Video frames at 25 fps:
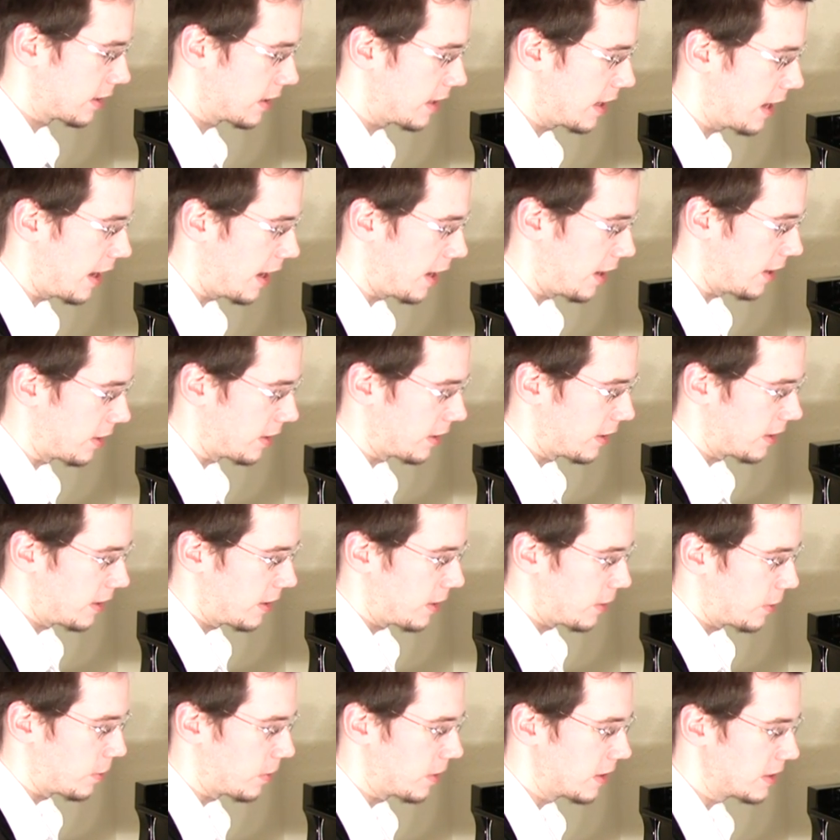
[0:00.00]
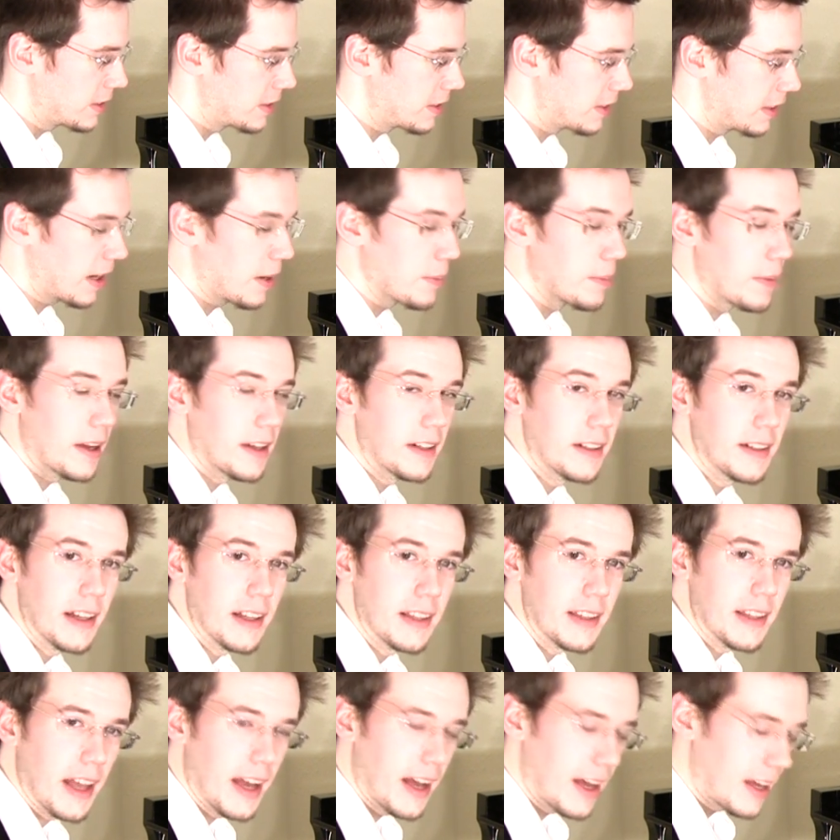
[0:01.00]
Now, once you get better
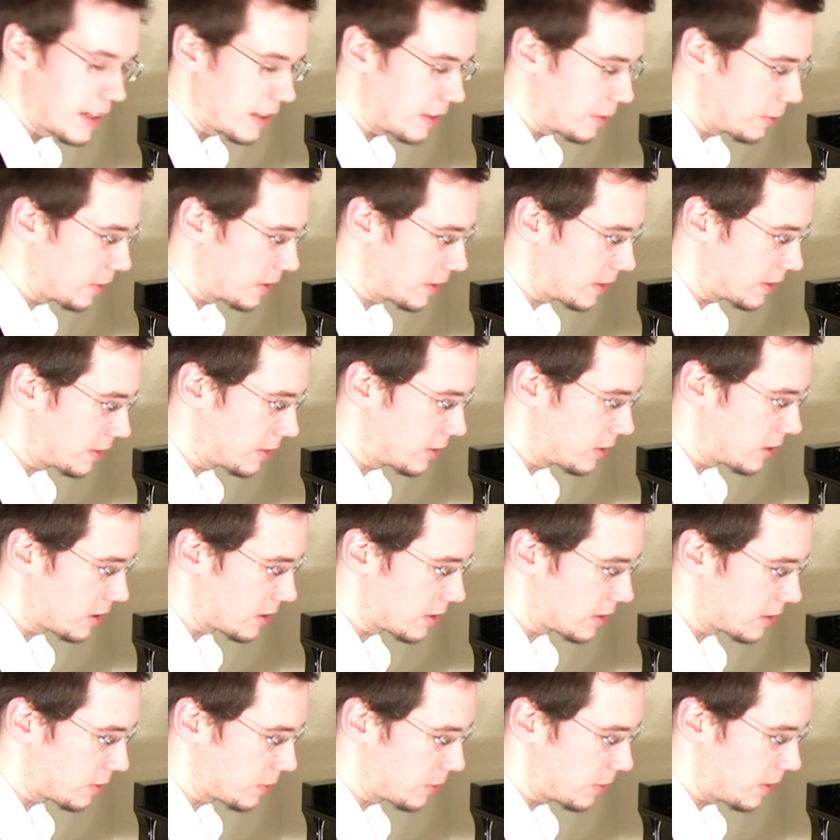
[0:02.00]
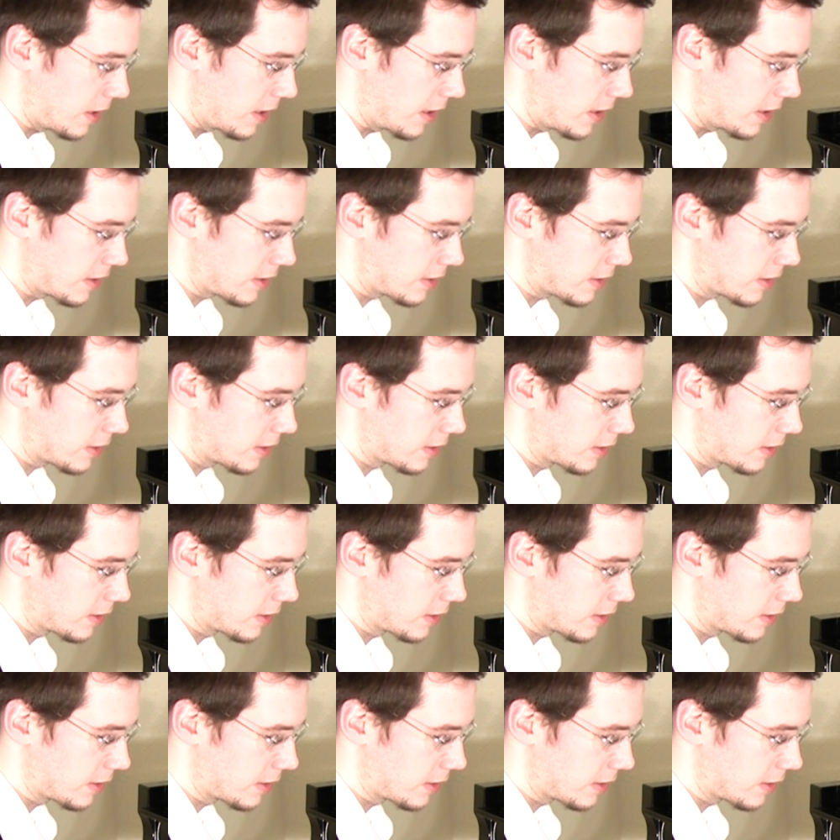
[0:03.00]
at that with just the wrist,